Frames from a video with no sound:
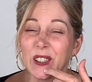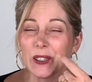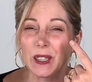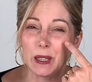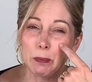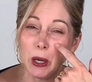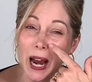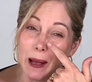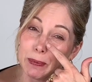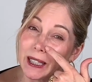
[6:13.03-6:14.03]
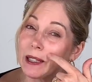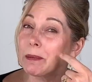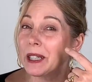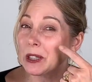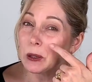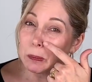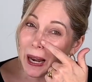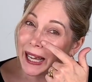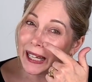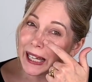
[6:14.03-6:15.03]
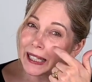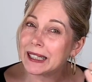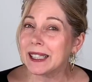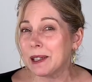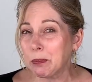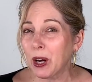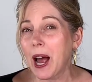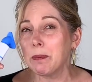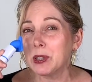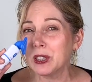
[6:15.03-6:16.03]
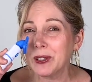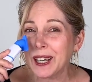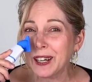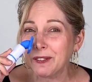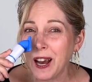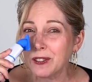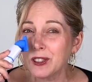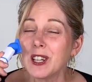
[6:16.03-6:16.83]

or perhaps some little blackheads that perhaps you get around your